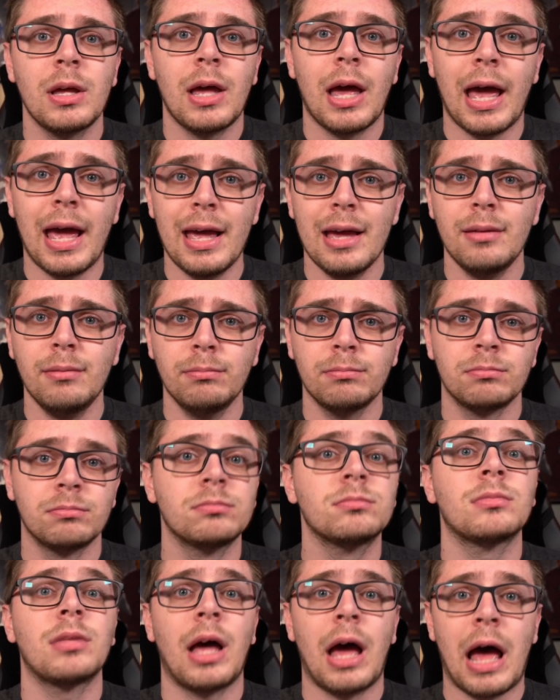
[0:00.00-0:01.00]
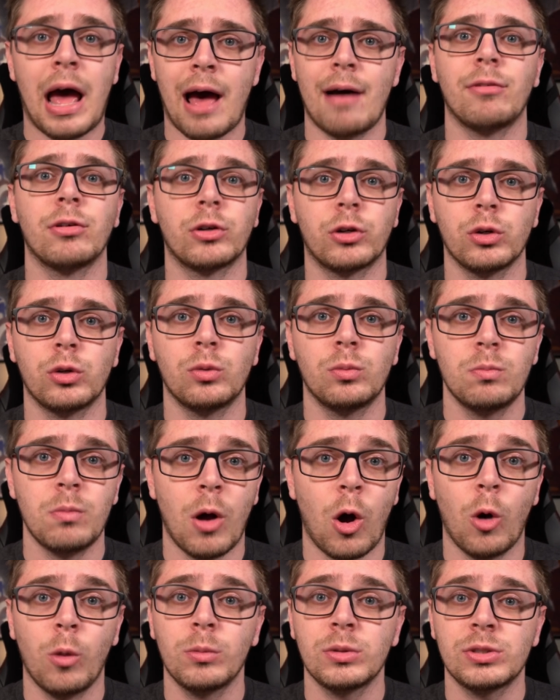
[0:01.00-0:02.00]
and have a good
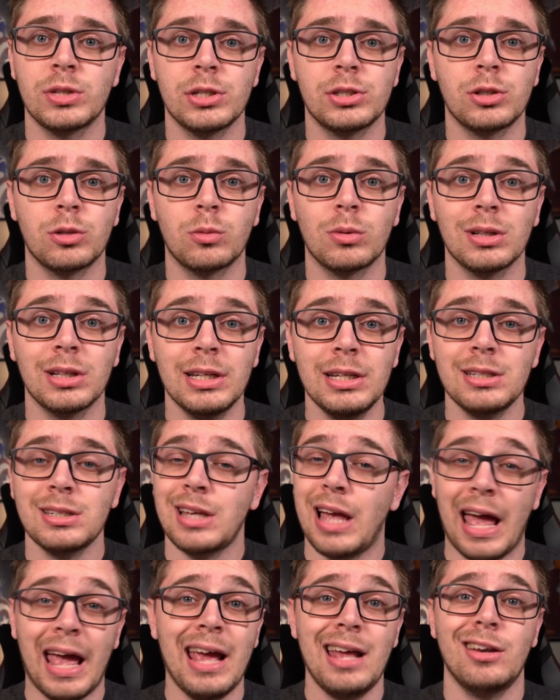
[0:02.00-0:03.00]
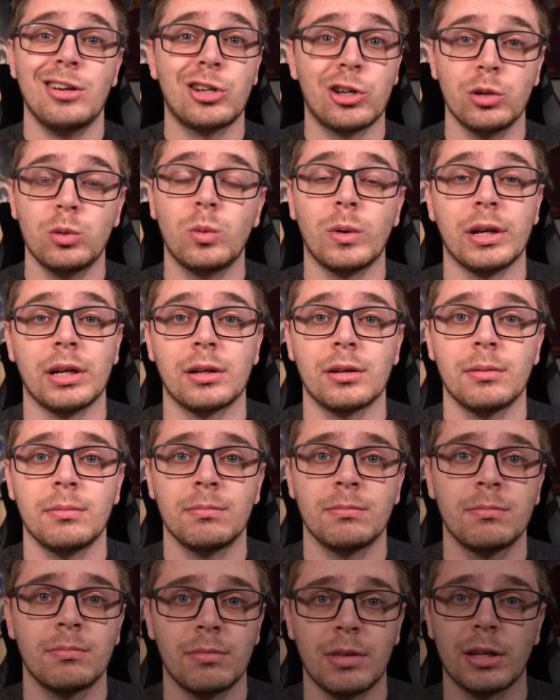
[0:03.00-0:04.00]
Home Assistant release and a good week.
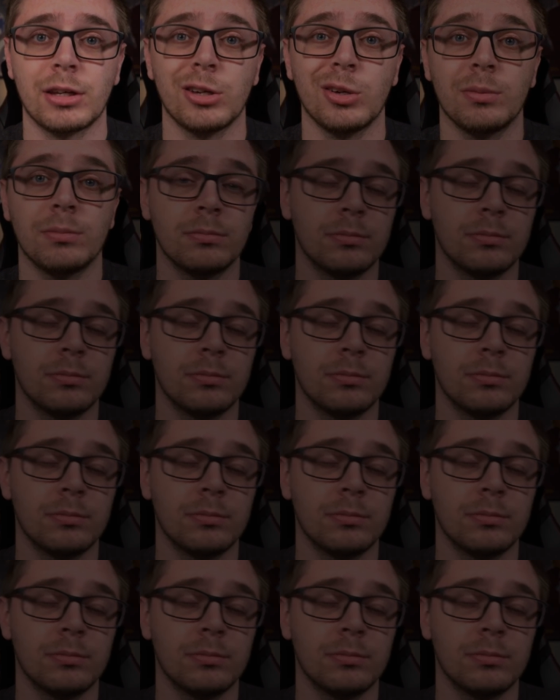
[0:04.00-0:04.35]
Thank you.